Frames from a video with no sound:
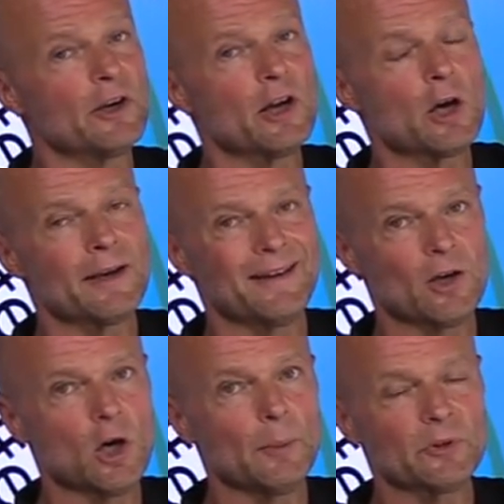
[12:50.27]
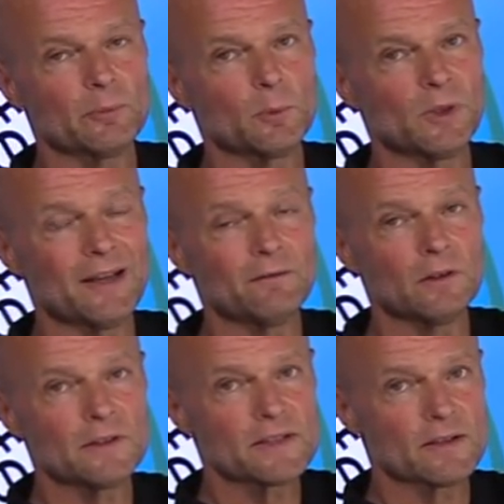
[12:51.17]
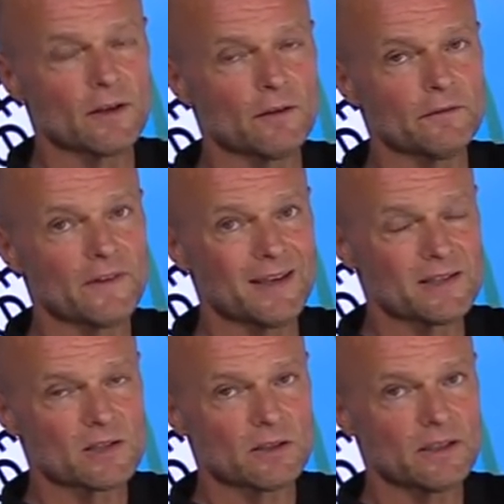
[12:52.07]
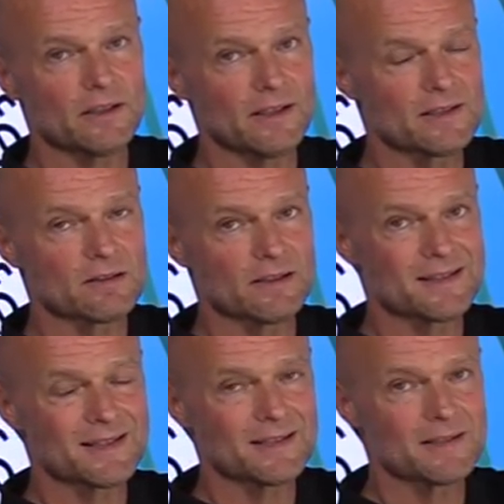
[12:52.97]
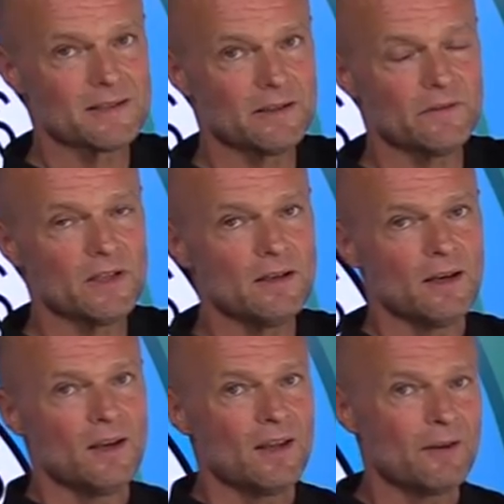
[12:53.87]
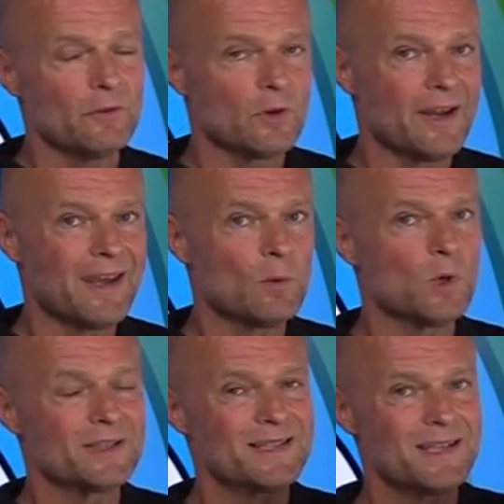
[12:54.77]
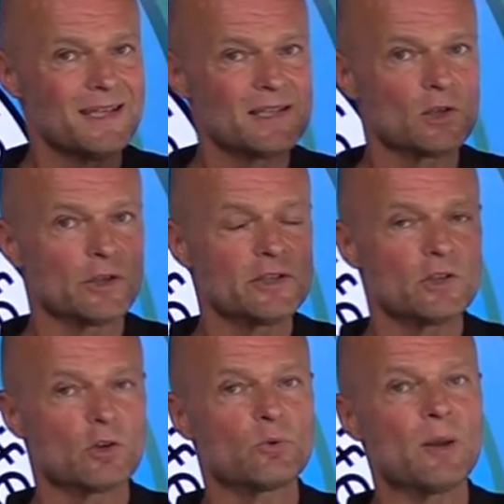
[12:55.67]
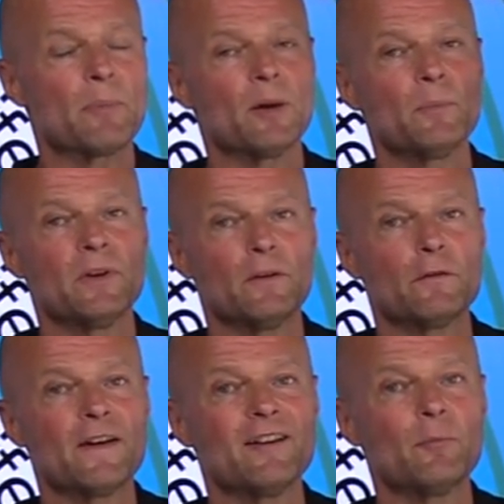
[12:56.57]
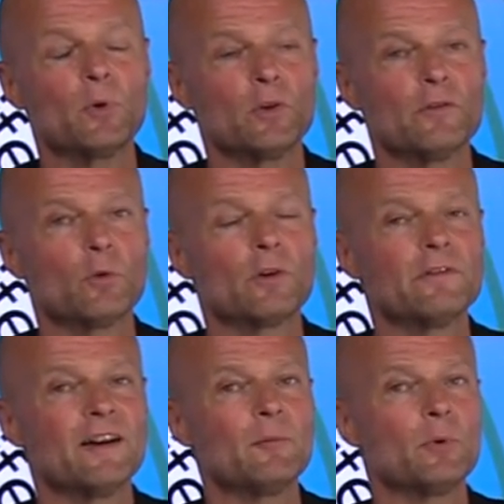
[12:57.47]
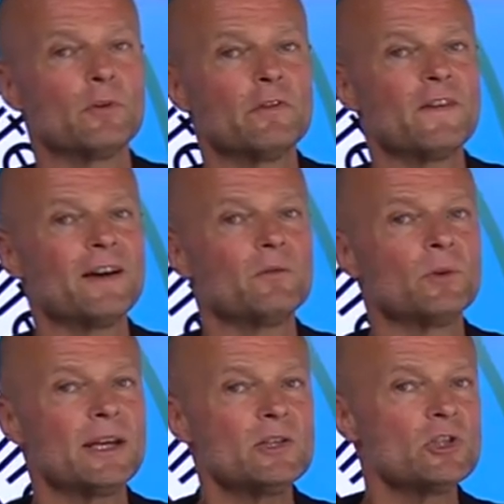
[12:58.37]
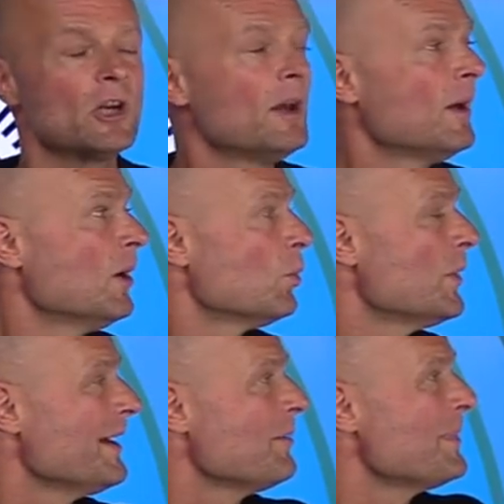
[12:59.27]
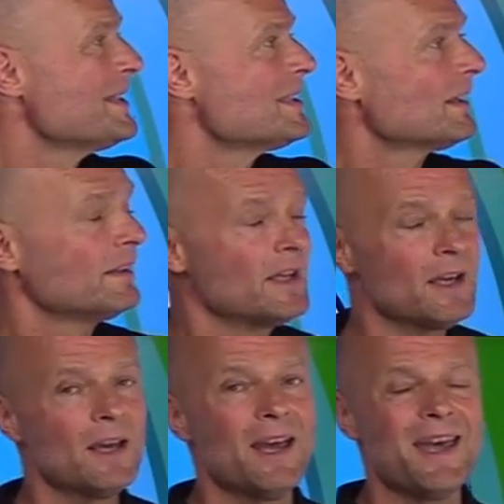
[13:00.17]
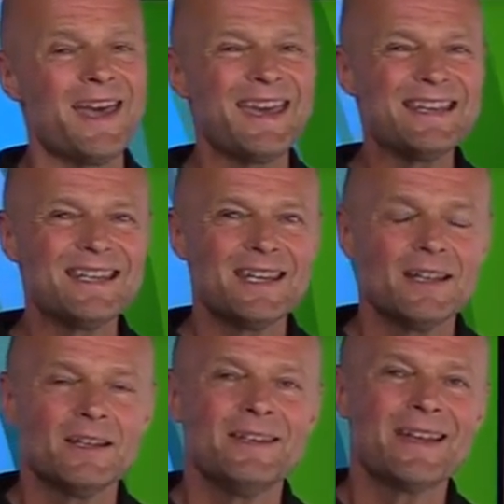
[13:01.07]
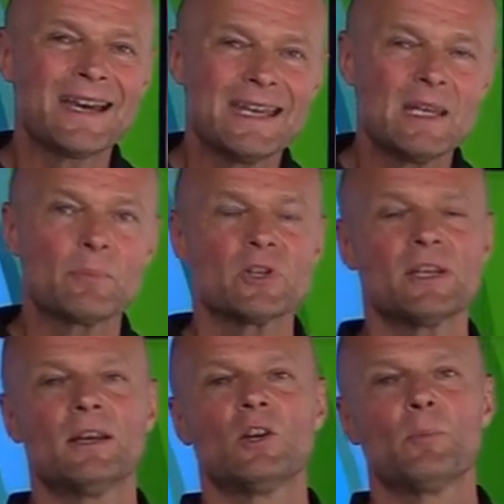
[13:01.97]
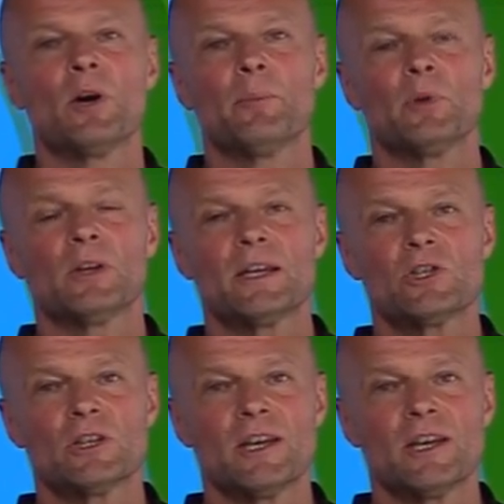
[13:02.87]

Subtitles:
are not at optimum levels of insulin and insulin sensitivity, if your A1C starts to creep up in the 5.4-5.5 range, we have basically 80-90% of the population